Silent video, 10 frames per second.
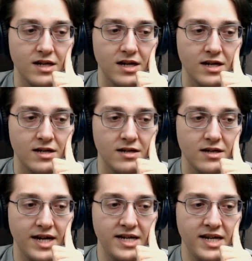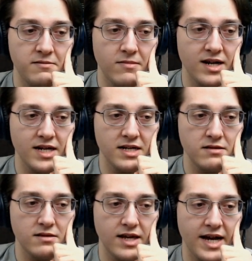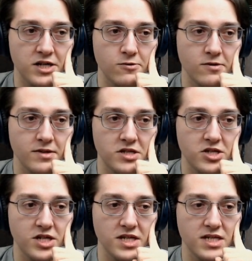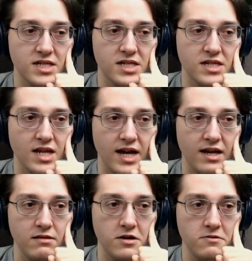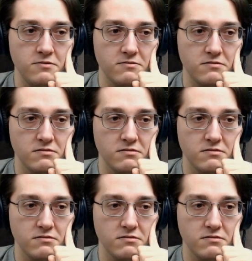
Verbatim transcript: uh I need my actual logist hello.